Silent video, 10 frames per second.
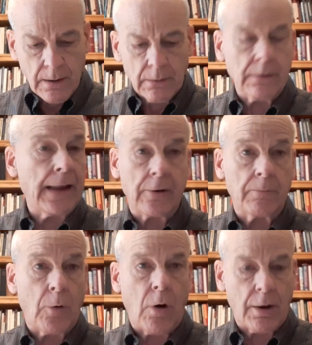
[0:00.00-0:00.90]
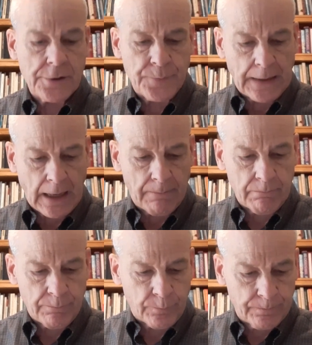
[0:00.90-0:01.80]
lighter moths
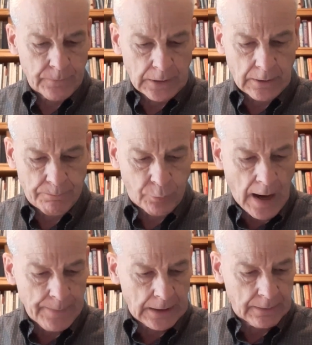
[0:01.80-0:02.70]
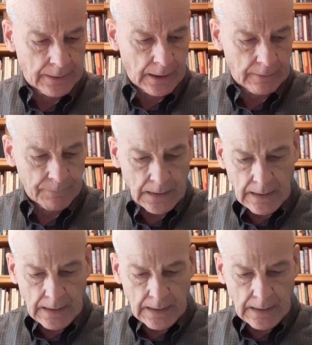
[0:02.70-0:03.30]
became prominent again.